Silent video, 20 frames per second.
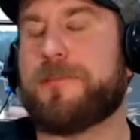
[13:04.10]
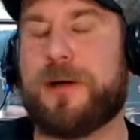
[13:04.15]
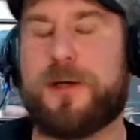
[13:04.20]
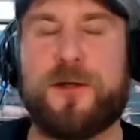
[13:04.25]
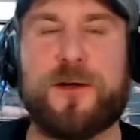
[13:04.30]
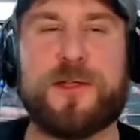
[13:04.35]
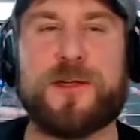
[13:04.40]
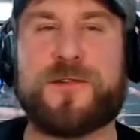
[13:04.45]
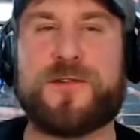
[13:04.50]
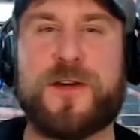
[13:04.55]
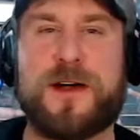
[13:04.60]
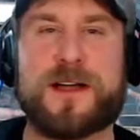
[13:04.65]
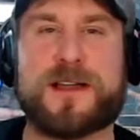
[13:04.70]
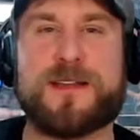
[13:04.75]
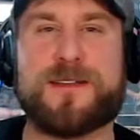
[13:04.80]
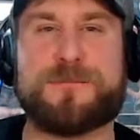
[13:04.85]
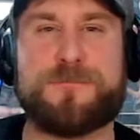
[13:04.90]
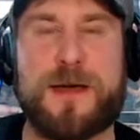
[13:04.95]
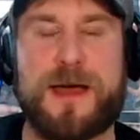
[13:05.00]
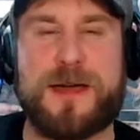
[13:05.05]
who the fuck
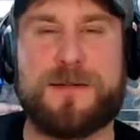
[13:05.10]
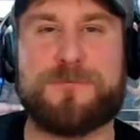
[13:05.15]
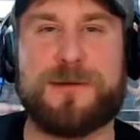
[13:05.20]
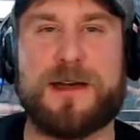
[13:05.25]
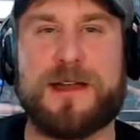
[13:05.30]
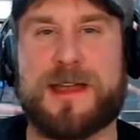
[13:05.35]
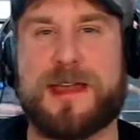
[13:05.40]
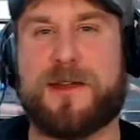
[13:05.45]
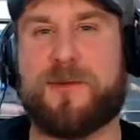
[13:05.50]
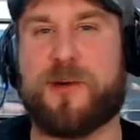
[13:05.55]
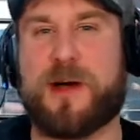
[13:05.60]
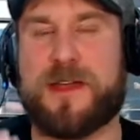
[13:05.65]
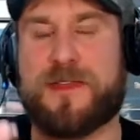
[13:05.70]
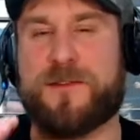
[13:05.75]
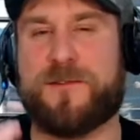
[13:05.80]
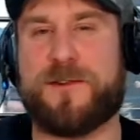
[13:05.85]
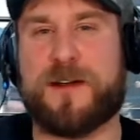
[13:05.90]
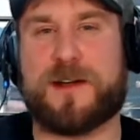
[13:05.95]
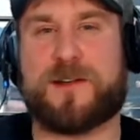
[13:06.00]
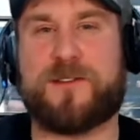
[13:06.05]
is Bad Bunny and why
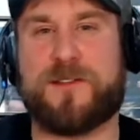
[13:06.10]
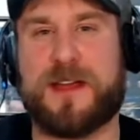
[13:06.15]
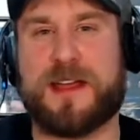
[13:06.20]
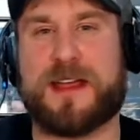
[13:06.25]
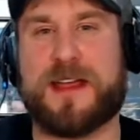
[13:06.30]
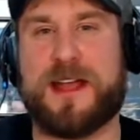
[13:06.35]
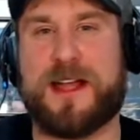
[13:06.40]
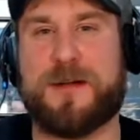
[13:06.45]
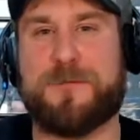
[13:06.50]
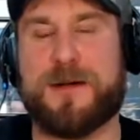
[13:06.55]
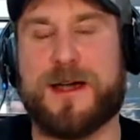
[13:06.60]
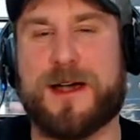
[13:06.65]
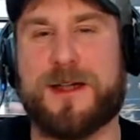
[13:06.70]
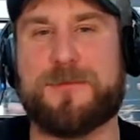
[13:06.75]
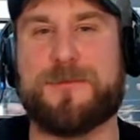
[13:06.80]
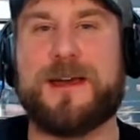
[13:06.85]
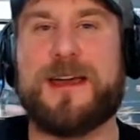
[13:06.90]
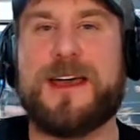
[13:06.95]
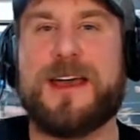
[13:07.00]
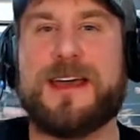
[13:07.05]
the fuck should I care about
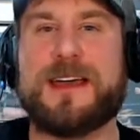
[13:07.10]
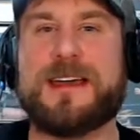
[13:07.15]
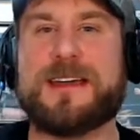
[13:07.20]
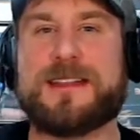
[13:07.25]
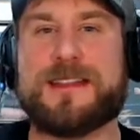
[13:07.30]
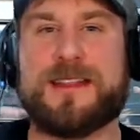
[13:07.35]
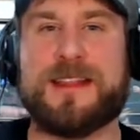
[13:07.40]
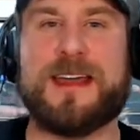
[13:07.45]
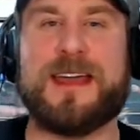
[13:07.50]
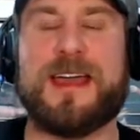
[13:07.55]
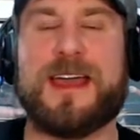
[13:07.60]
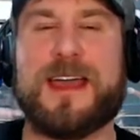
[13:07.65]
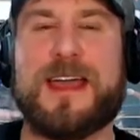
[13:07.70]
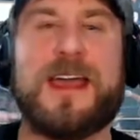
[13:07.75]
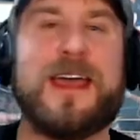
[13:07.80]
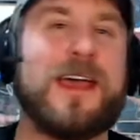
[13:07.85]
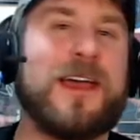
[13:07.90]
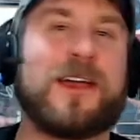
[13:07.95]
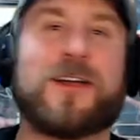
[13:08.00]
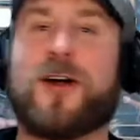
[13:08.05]
him?
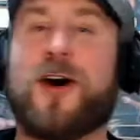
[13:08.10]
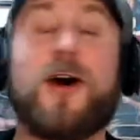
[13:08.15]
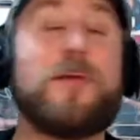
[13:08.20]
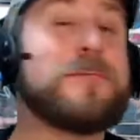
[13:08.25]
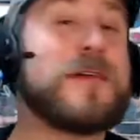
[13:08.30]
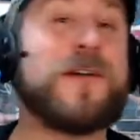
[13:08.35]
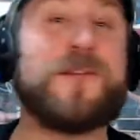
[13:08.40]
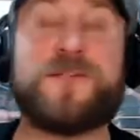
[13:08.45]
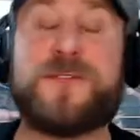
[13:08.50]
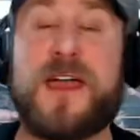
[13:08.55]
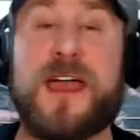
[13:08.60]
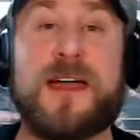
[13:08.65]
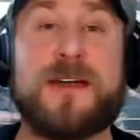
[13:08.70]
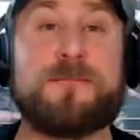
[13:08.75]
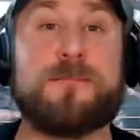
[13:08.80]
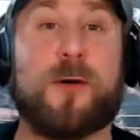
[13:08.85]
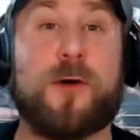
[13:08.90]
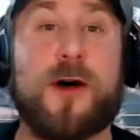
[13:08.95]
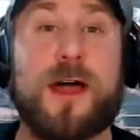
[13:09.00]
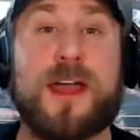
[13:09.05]
Call me a
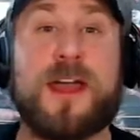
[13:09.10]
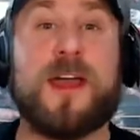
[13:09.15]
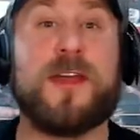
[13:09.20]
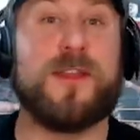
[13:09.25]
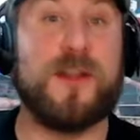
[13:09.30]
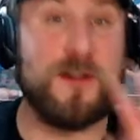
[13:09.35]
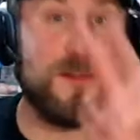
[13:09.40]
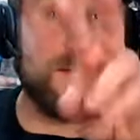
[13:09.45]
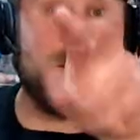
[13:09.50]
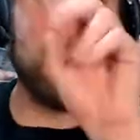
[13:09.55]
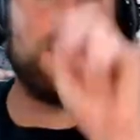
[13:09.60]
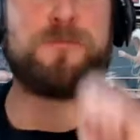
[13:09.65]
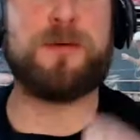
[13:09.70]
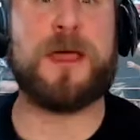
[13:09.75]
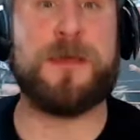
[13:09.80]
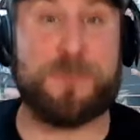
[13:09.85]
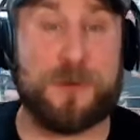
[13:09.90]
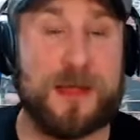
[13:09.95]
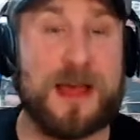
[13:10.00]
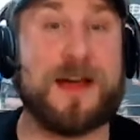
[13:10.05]
fanboy. There's 2
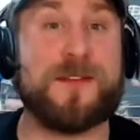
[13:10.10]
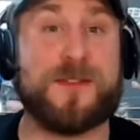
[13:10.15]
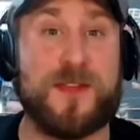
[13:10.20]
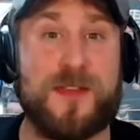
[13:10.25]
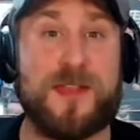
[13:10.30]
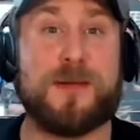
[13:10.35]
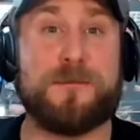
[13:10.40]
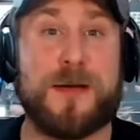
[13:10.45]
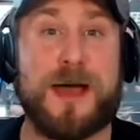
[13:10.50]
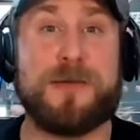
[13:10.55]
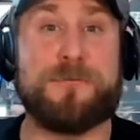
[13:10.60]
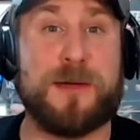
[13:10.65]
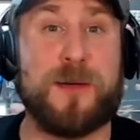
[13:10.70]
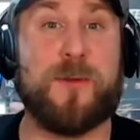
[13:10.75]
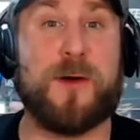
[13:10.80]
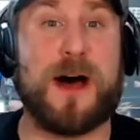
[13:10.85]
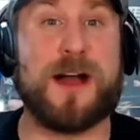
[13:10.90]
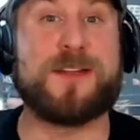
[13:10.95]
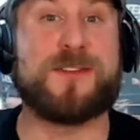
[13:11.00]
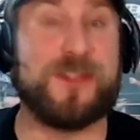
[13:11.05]
people out there that might be
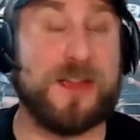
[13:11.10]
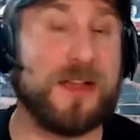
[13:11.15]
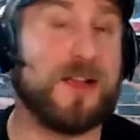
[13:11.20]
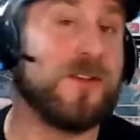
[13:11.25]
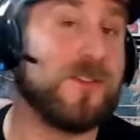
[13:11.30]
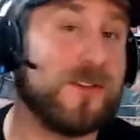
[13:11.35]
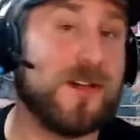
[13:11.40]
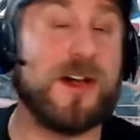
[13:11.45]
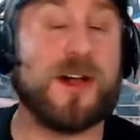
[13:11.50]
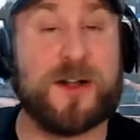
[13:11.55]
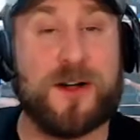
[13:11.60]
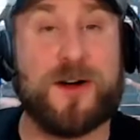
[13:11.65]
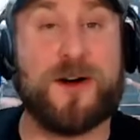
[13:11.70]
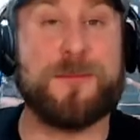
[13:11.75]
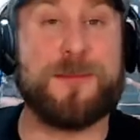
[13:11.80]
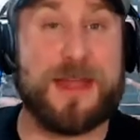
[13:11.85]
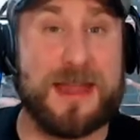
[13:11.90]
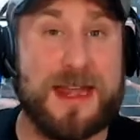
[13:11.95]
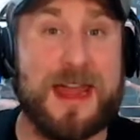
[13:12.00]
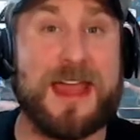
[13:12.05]
watching who's going to call
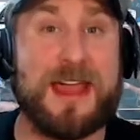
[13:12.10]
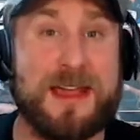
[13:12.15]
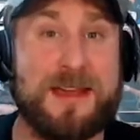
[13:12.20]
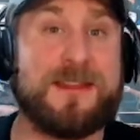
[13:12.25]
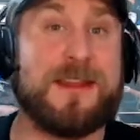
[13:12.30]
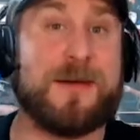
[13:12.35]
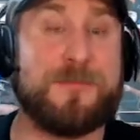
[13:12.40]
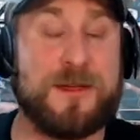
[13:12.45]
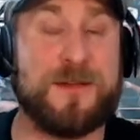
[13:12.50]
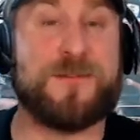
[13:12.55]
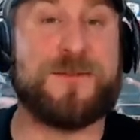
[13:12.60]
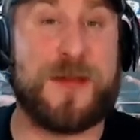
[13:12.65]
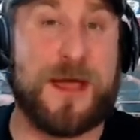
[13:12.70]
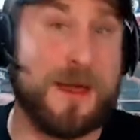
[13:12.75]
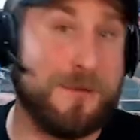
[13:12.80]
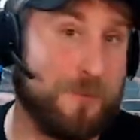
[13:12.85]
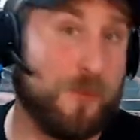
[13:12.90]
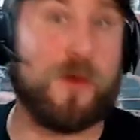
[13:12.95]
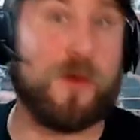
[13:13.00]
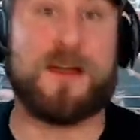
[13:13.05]
me an AEW
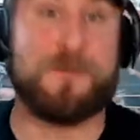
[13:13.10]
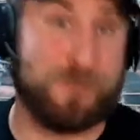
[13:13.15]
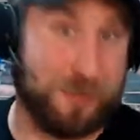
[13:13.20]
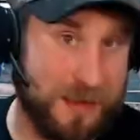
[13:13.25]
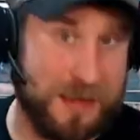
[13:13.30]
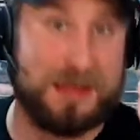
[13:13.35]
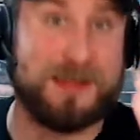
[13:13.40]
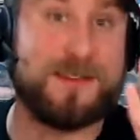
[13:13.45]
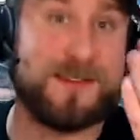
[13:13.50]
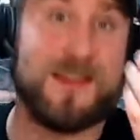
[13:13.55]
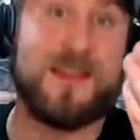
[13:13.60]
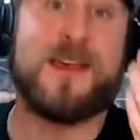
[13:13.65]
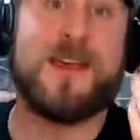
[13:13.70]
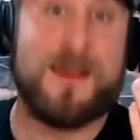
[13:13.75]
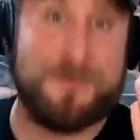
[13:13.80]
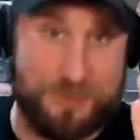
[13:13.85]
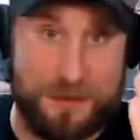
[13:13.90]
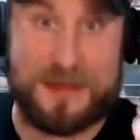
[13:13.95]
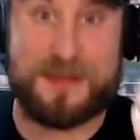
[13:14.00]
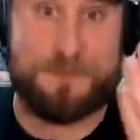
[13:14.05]
fanboy, and please
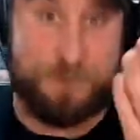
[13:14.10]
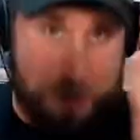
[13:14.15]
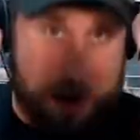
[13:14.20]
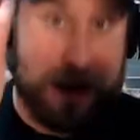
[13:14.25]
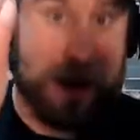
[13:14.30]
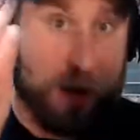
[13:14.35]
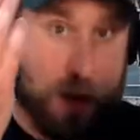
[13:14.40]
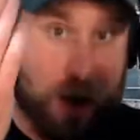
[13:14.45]
bring it on.